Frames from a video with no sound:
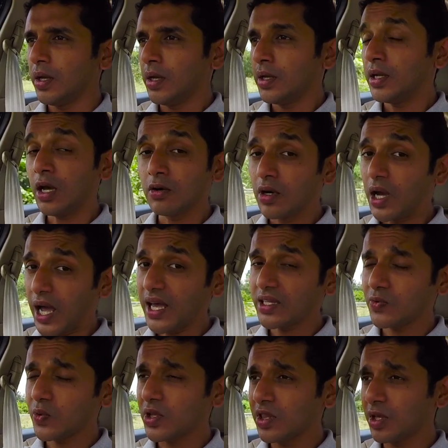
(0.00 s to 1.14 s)
Now, as
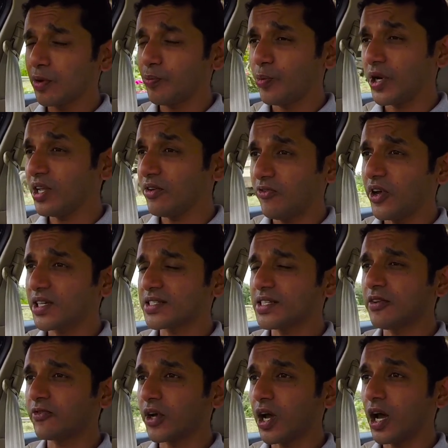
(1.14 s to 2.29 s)
with the
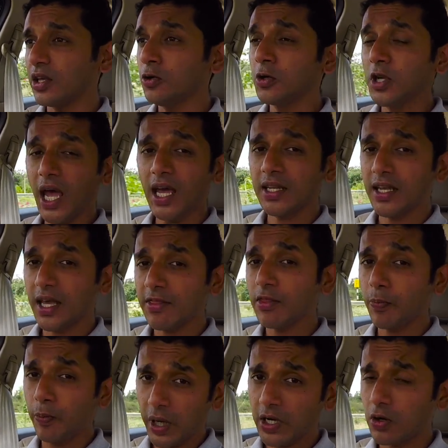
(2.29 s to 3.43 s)
pre-facelift car, you can get the
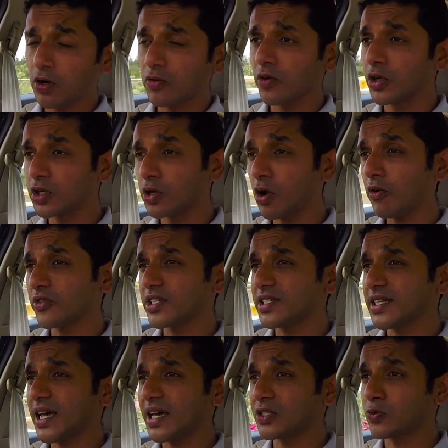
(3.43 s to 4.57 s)
petrol version of the
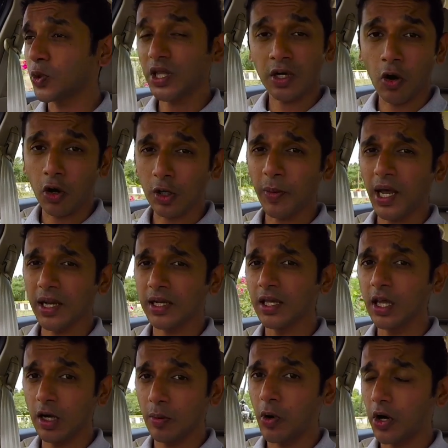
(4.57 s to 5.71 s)
Ciaz with an automatic
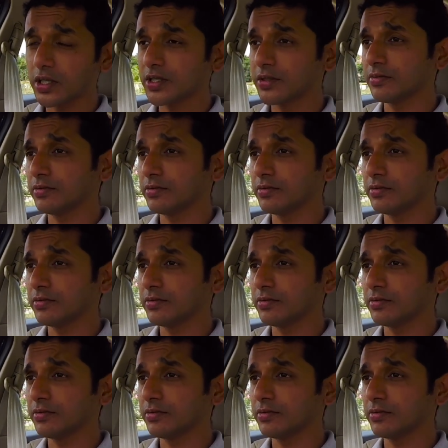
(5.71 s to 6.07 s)
gearbox.